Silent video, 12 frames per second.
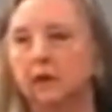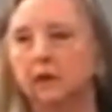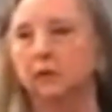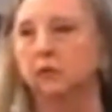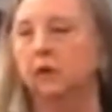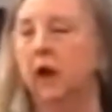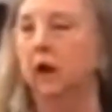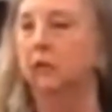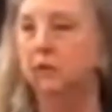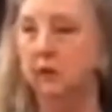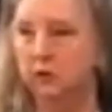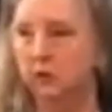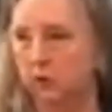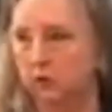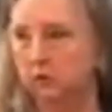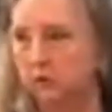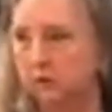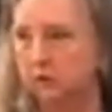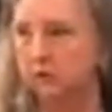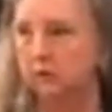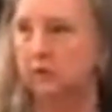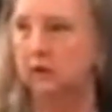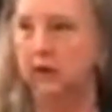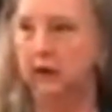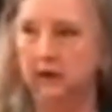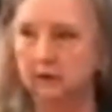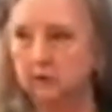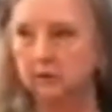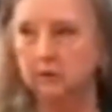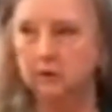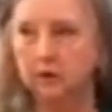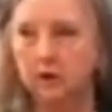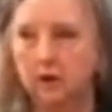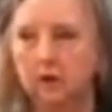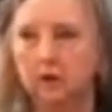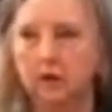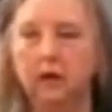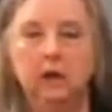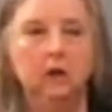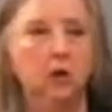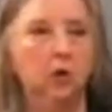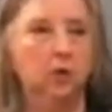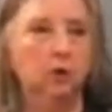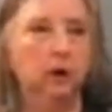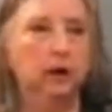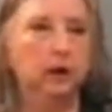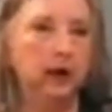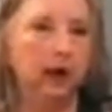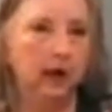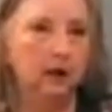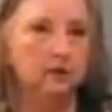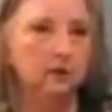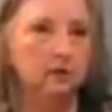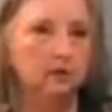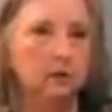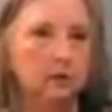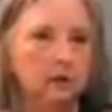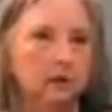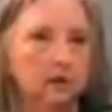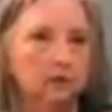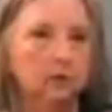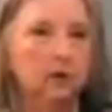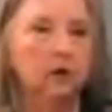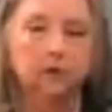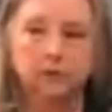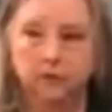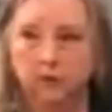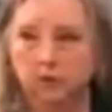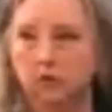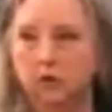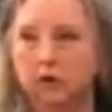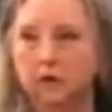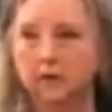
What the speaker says: Because you're gonna have detours, delays, you need to know where to get gas, where to get food.